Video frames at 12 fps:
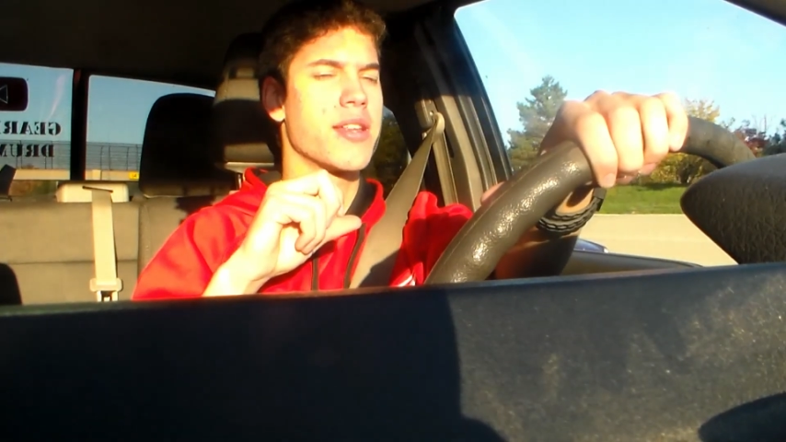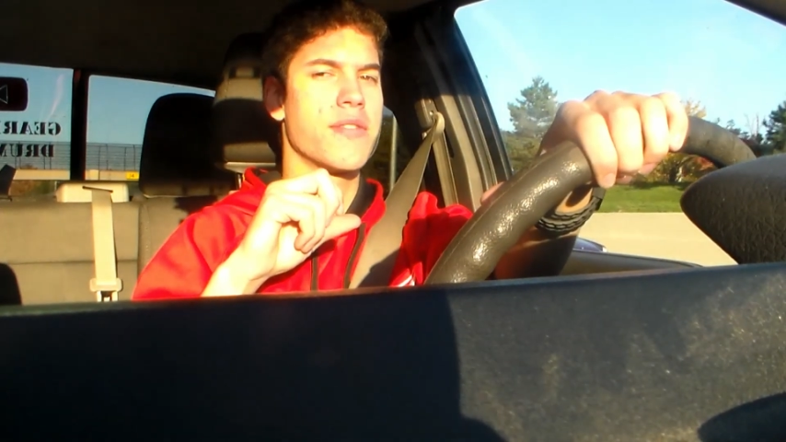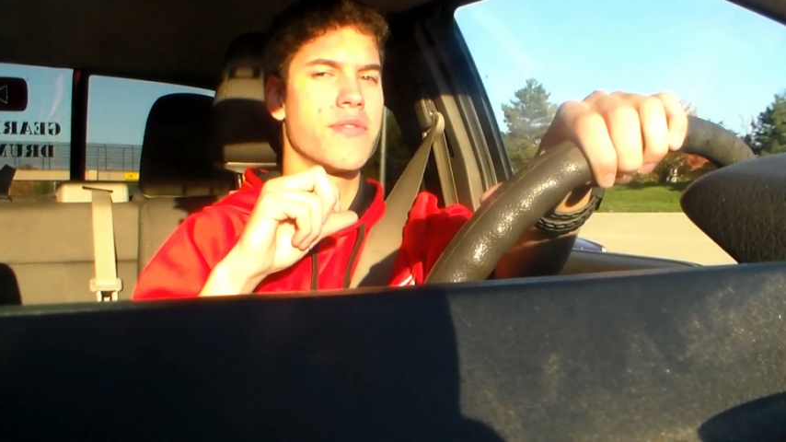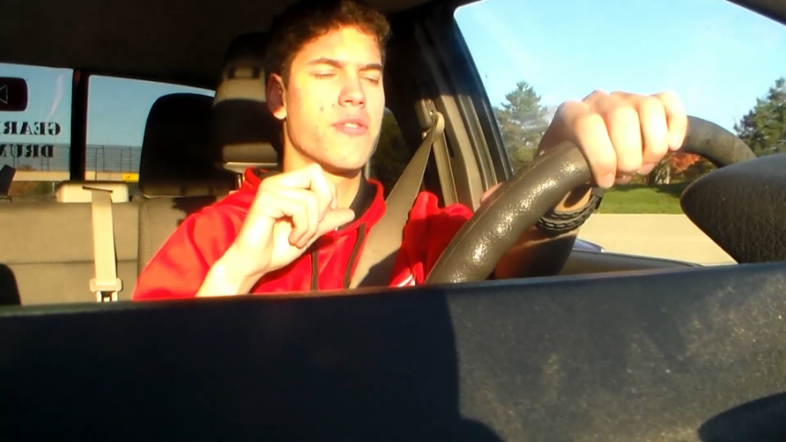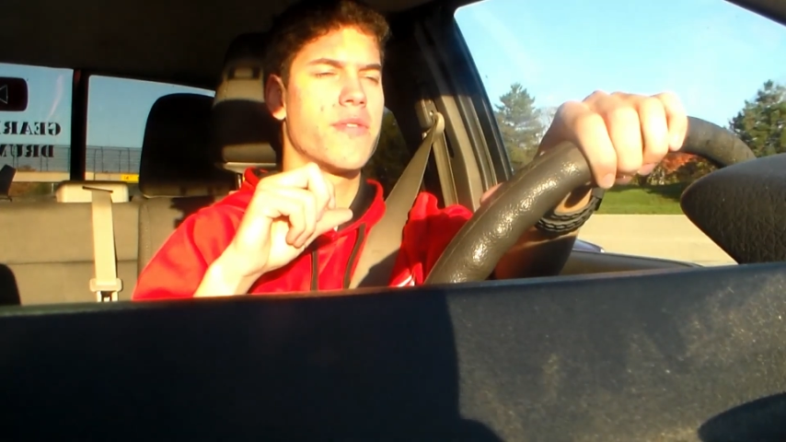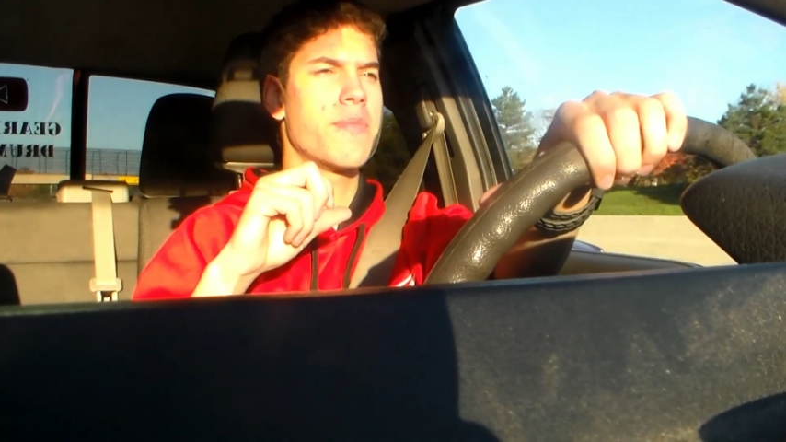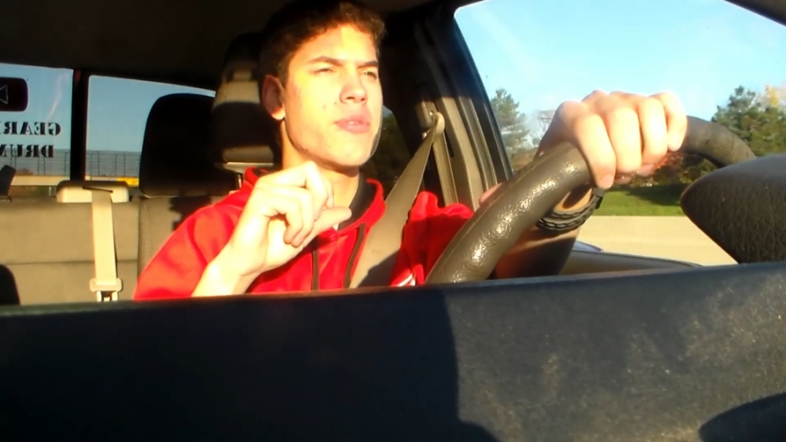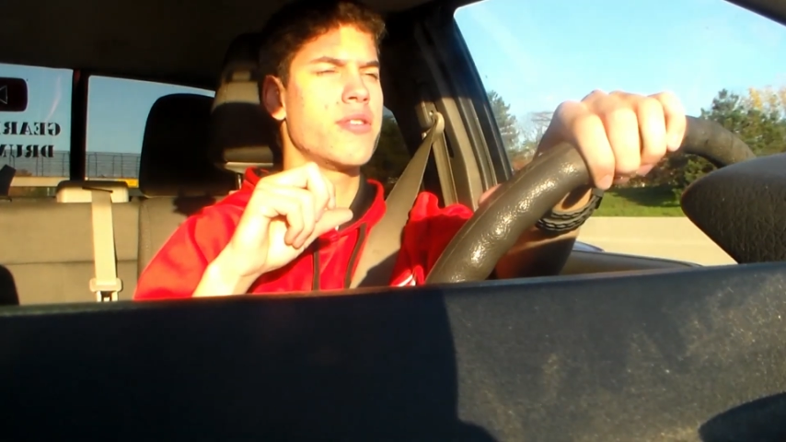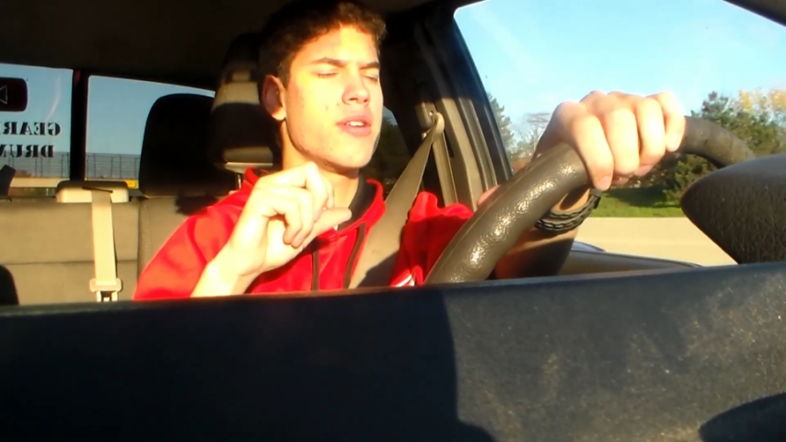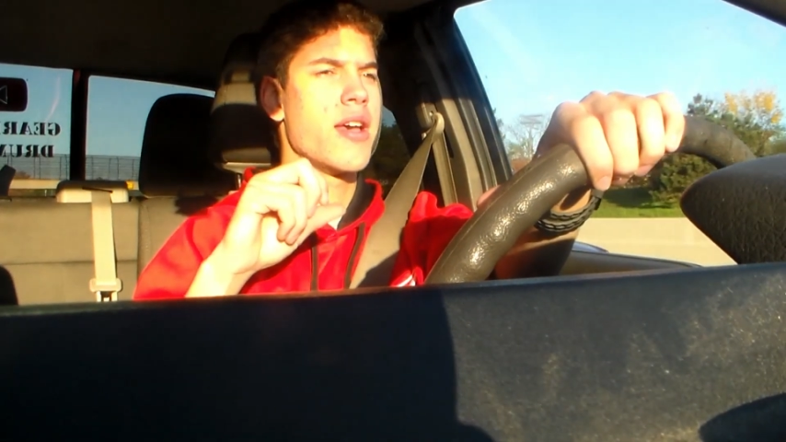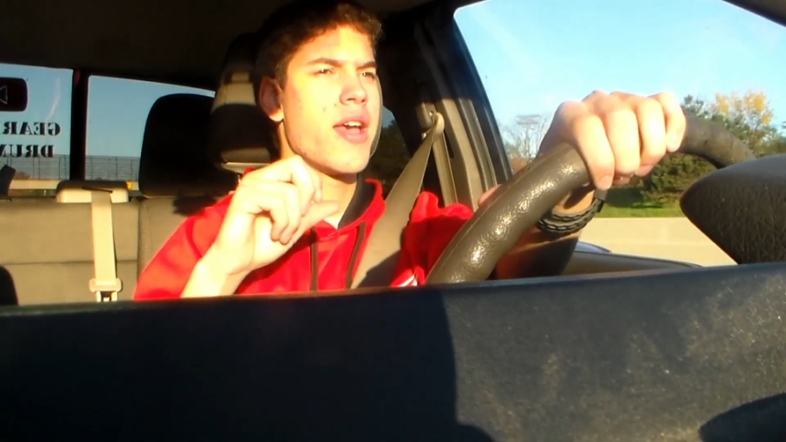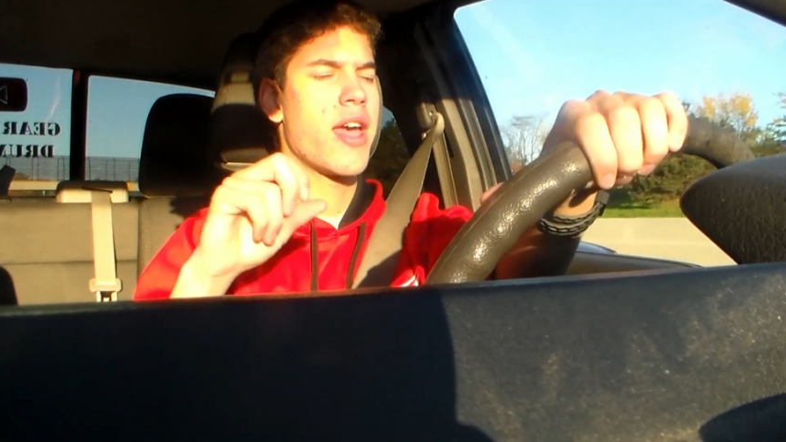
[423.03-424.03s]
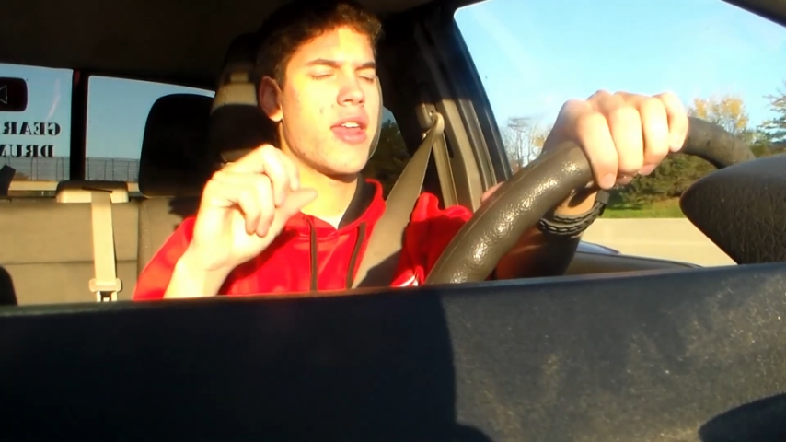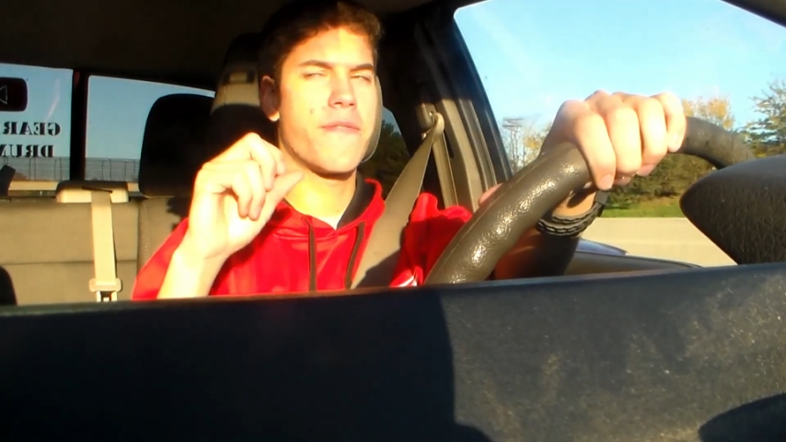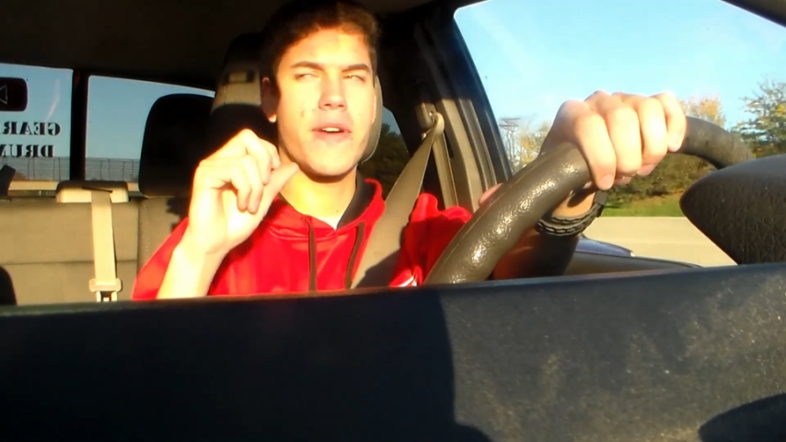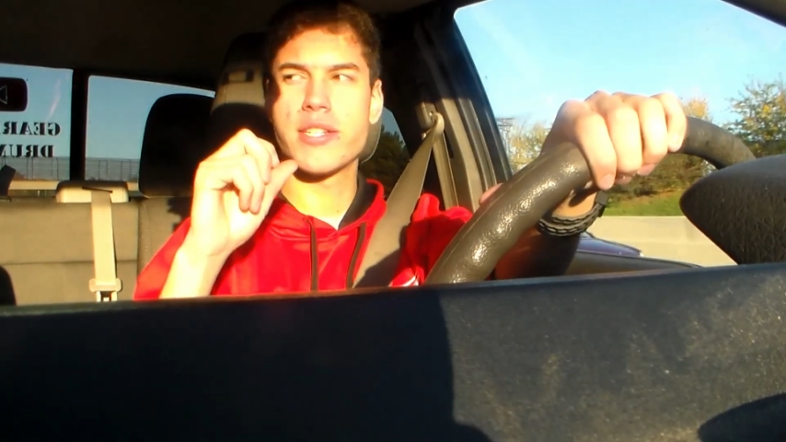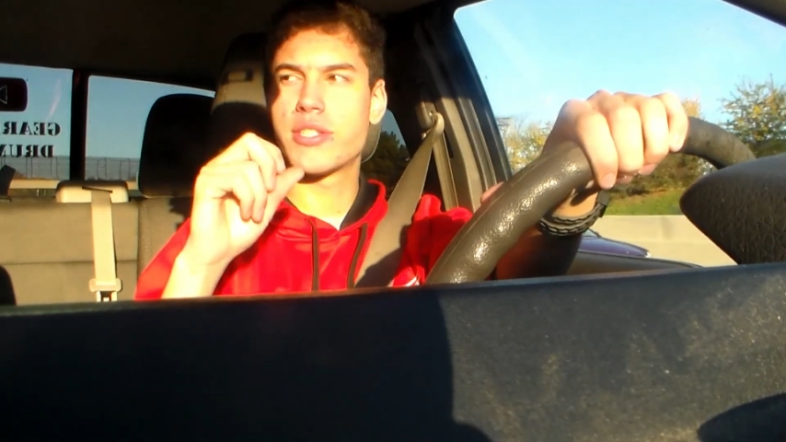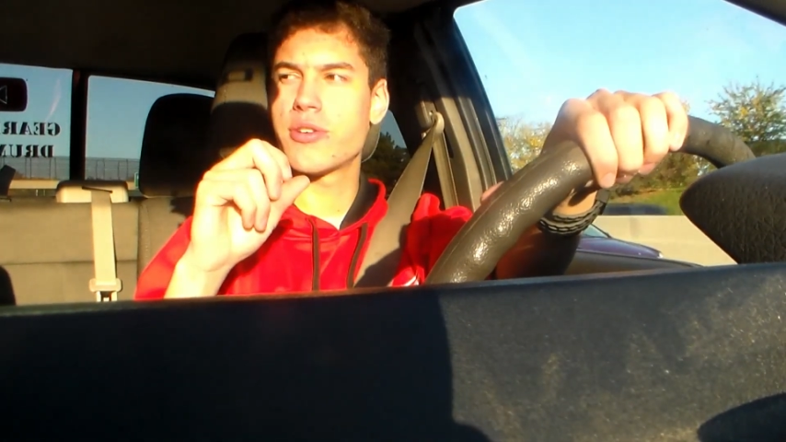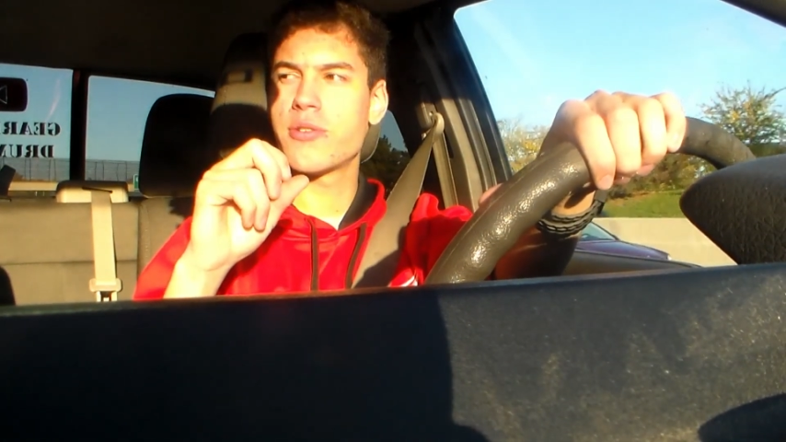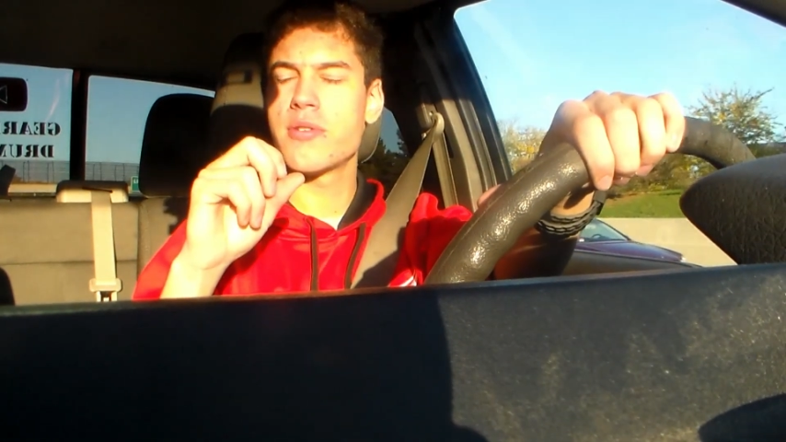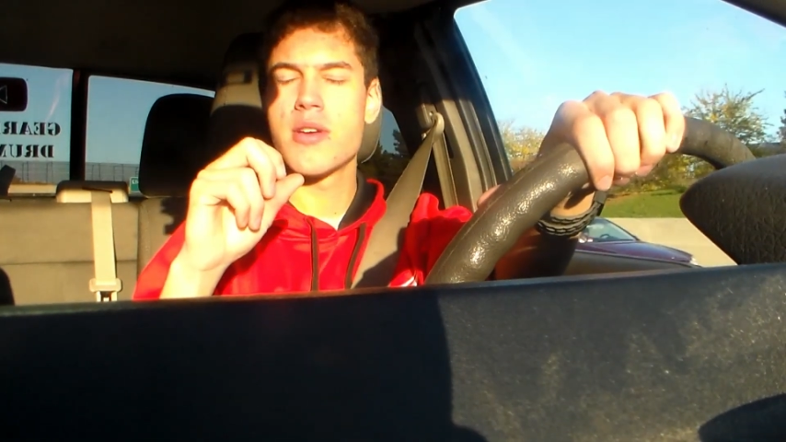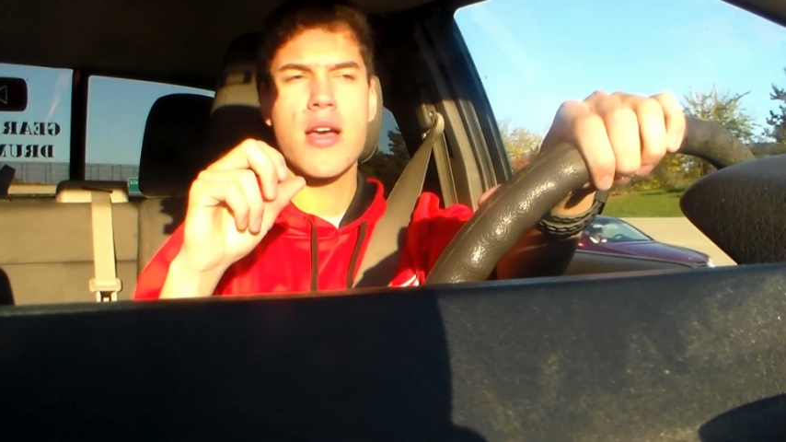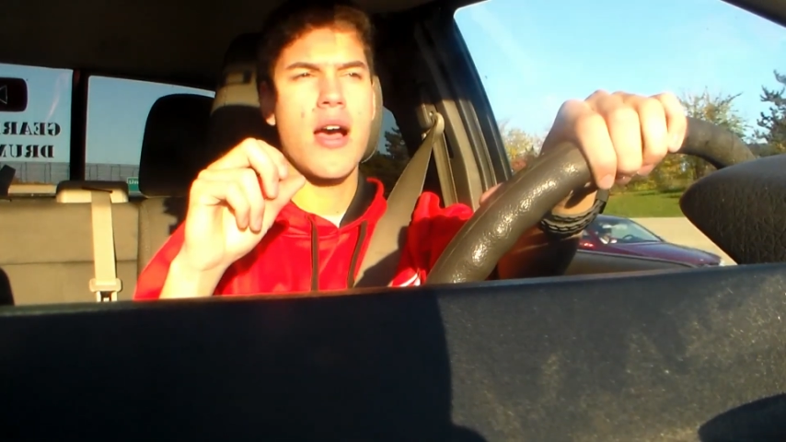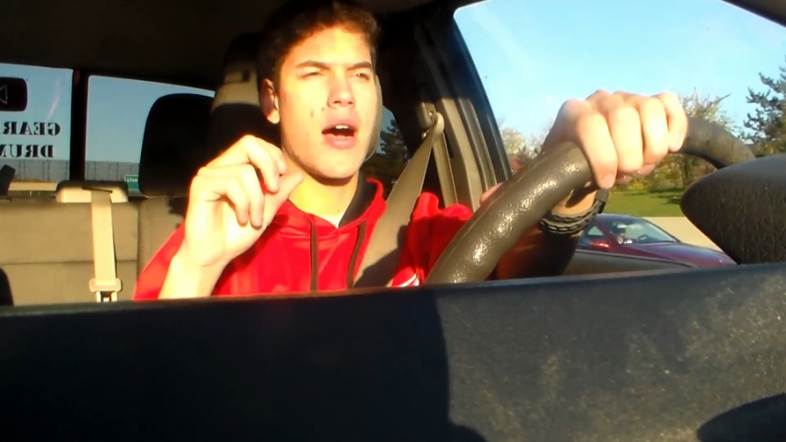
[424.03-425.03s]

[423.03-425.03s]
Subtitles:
end of November, and if I do,